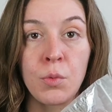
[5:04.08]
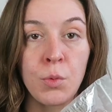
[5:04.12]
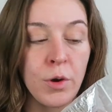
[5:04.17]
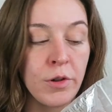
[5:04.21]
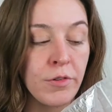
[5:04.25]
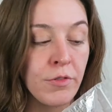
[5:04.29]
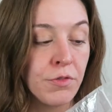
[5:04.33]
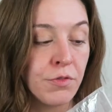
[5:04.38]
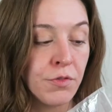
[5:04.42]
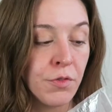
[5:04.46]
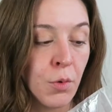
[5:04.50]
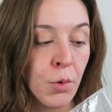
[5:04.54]
the
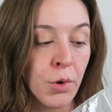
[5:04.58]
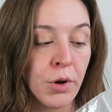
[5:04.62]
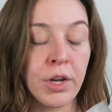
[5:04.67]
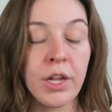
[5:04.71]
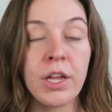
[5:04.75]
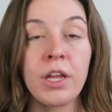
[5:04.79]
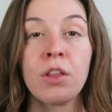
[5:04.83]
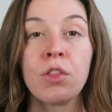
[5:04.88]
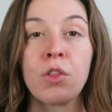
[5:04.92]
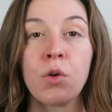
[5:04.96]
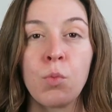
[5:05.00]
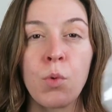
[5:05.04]

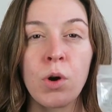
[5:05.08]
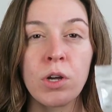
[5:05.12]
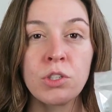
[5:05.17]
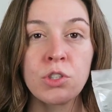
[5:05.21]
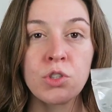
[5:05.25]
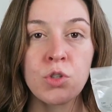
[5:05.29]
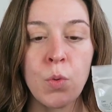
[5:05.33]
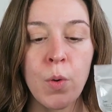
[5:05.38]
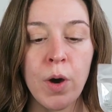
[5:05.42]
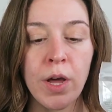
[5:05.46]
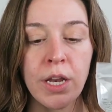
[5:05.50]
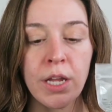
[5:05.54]
140. The
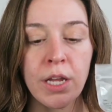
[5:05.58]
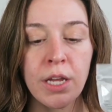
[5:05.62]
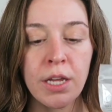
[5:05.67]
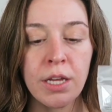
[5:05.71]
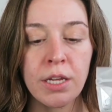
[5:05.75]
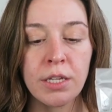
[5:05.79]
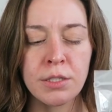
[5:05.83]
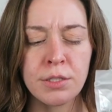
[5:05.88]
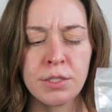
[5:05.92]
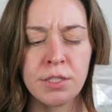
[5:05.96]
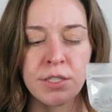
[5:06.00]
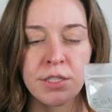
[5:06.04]

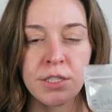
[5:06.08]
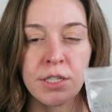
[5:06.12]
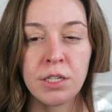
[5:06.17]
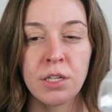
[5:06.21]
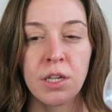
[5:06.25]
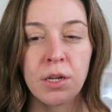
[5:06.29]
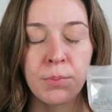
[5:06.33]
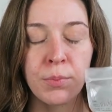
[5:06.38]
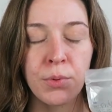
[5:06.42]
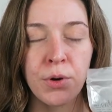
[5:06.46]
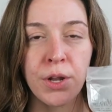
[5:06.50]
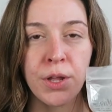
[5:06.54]
120 is
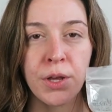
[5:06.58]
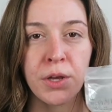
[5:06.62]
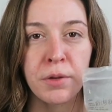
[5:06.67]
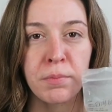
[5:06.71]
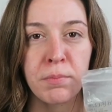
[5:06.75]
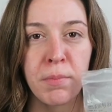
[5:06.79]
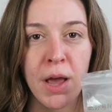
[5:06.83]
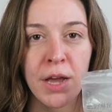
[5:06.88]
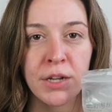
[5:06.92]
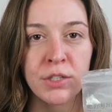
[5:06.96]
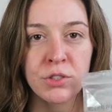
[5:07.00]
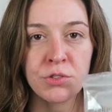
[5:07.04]
still a pretty good
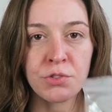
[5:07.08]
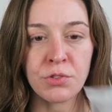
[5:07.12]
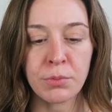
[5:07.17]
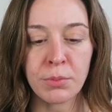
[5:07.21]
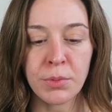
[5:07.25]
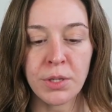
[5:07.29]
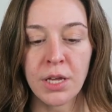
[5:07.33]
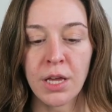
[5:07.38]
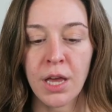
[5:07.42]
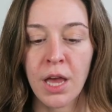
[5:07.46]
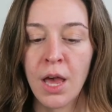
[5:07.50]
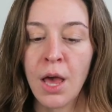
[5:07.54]
match for
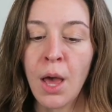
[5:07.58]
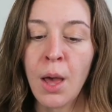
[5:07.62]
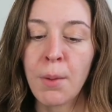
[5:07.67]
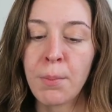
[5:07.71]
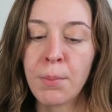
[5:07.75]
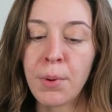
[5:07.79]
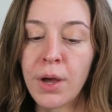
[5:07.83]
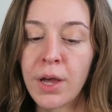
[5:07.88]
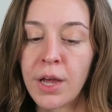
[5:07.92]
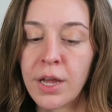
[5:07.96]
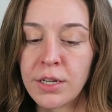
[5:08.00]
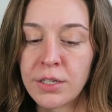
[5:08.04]
me,
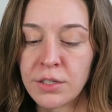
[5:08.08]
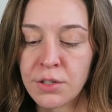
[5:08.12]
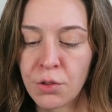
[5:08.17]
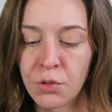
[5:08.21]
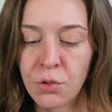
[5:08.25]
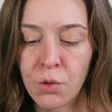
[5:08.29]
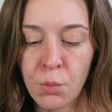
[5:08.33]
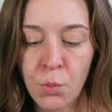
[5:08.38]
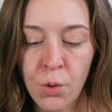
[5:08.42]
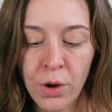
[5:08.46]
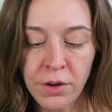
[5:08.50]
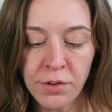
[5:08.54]
but
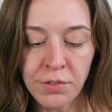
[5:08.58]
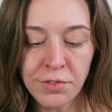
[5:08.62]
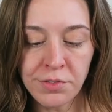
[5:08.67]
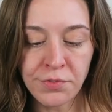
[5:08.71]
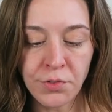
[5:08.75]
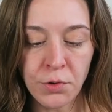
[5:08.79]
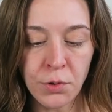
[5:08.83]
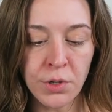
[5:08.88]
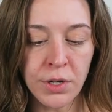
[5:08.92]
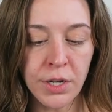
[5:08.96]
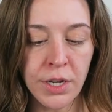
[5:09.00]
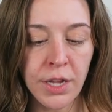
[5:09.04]
the
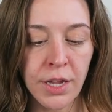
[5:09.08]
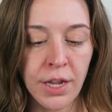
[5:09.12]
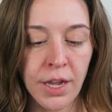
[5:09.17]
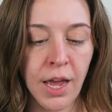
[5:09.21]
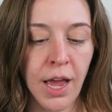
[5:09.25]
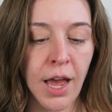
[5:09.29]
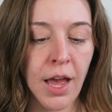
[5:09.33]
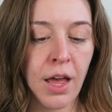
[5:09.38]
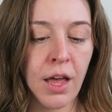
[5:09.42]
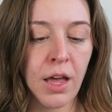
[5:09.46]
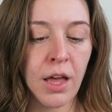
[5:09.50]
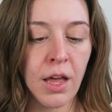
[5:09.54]
140 uh,
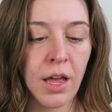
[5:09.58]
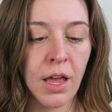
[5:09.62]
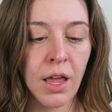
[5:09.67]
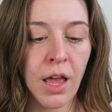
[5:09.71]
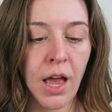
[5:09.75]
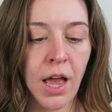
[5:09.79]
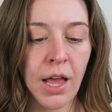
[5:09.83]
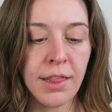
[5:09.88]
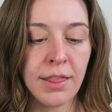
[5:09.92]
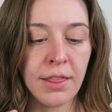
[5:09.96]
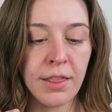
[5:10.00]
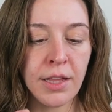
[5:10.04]

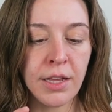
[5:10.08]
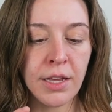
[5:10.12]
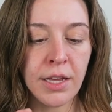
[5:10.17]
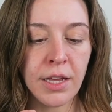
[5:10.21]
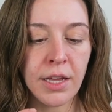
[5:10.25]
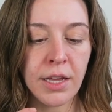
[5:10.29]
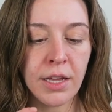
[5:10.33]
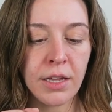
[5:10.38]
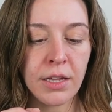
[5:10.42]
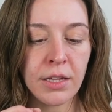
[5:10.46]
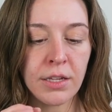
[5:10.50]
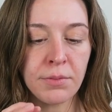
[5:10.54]
I
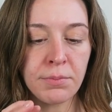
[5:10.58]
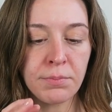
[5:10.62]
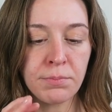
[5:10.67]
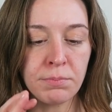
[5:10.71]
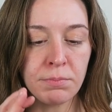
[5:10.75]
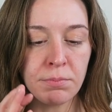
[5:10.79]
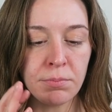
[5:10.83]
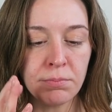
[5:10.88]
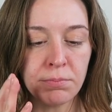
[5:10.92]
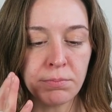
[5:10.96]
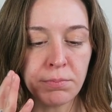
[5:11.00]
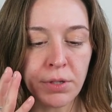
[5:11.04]
think
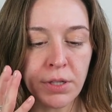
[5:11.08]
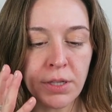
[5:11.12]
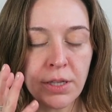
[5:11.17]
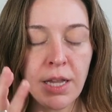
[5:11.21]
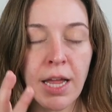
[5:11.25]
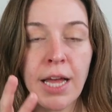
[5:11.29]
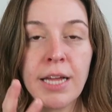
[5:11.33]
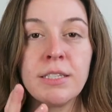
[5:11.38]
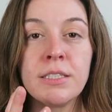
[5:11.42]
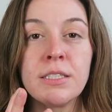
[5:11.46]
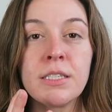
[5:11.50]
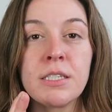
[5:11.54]

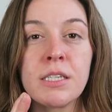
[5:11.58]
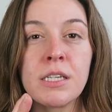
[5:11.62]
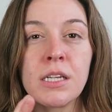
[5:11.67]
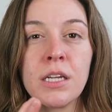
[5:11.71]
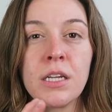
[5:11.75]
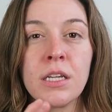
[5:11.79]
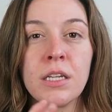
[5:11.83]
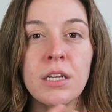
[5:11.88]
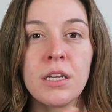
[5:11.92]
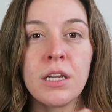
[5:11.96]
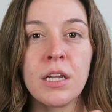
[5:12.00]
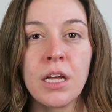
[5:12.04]
blends
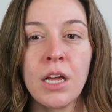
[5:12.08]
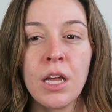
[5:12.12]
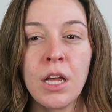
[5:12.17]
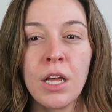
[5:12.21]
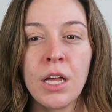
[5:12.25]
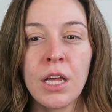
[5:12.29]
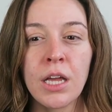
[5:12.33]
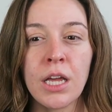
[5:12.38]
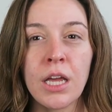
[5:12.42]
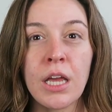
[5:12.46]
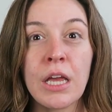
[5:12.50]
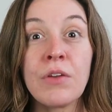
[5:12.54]
in
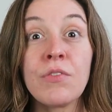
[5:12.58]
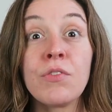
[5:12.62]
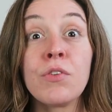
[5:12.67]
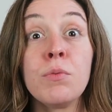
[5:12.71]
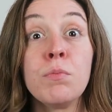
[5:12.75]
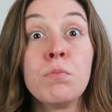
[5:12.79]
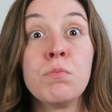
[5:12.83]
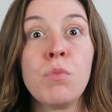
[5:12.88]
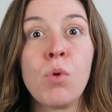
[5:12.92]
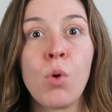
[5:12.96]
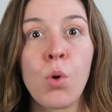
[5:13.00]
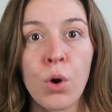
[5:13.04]

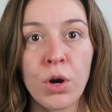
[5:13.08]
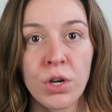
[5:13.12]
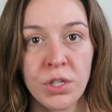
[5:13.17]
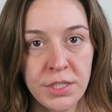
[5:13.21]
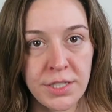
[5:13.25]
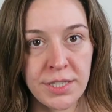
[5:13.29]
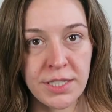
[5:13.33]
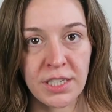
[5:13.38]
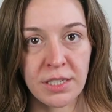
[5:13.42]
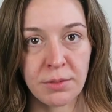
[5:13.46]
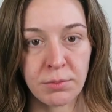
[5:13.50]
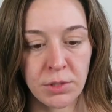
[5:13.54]
even more
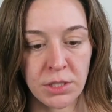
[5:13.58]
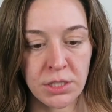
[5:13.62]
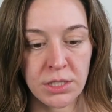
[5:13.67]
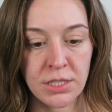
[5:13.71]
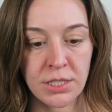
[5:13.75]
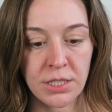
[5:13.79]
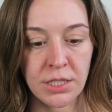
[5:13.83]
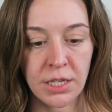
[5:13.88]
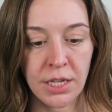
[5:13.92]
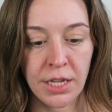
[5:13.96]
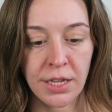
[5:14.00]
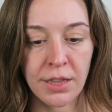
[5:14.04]

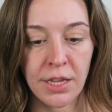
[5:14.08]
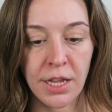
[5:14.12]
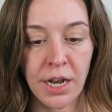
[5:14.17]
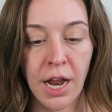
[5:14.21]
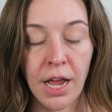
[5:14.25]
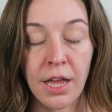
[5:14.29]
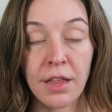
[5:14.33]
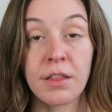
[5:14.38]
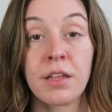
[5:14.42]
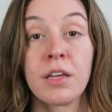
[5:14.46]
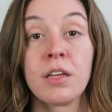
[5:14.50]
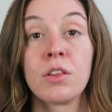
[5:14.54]
seamlessly than
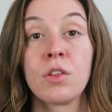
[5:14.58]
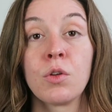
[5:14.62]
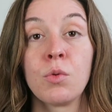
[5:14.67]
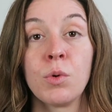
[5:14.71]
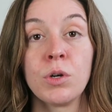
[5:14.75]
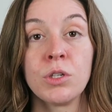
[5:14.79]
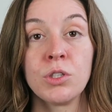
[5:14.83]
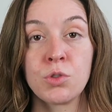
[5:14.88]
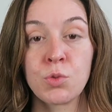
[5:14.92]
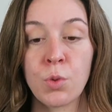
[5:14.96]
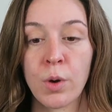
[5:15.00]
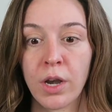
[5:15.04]
I think the
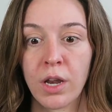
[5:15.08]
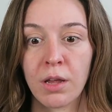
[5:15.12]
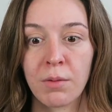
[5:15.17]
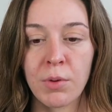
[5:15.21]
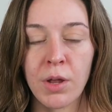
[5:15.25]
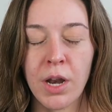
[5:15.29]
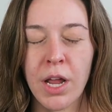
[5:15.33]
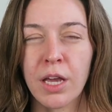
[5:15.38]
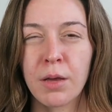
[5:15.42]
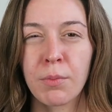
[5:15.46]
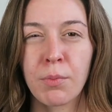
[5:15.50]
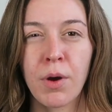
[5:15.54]
120,
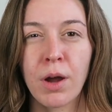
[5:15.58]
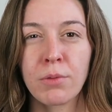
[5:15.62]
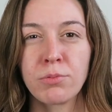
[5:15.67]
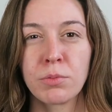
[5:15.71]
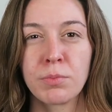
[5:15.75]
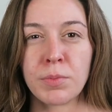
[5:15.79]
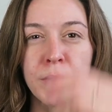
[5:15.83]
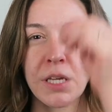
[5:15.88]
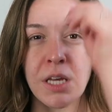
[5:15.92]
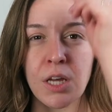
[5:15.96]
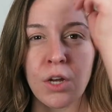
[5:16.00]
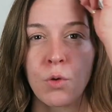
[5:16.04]
but I could
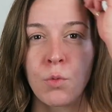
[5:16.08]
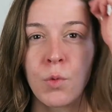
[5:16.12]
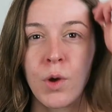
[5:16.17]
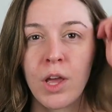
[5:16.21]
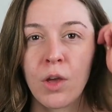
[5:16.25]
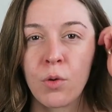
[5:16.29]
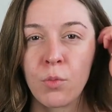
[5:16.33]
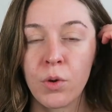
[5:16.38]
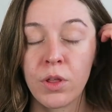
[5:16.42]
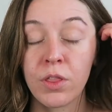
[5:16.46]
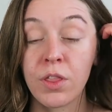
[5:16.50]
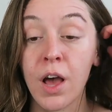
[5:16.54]
probably get
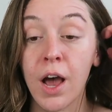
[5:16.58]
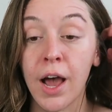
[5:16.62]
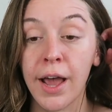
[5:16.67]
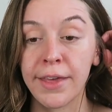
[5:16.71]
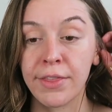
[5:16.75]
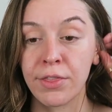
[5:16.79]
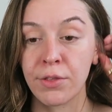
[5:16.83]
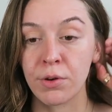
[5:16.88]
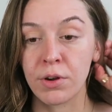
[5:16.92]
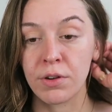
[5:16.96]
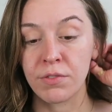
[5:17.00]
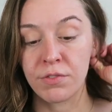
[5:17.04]
away with
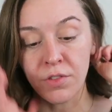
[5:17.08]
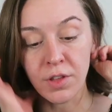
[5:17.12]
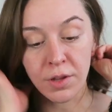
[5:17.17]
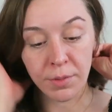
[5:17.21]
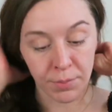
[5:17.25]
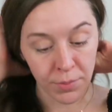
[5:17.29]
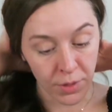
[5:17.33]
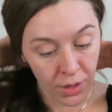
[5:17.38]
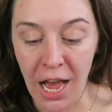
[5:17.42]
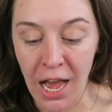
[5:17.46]
either of them.